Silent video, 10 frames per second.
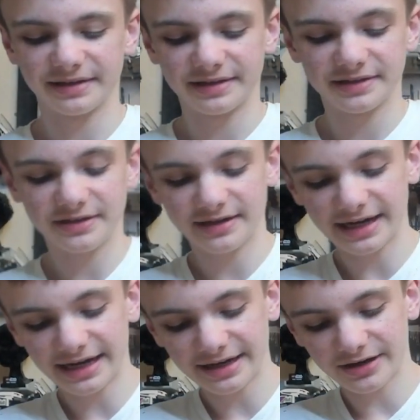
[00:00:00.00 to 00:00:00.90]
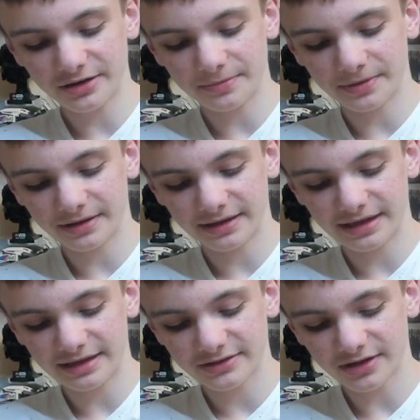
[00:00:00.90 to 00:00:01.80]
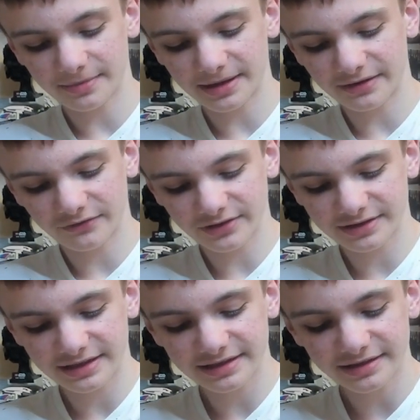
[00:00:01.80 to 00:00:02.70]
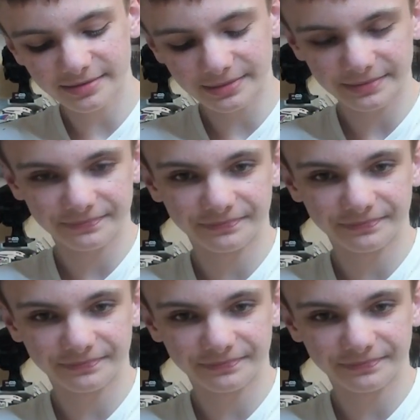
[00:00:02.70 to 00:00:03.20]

So you can open the top and front of this up,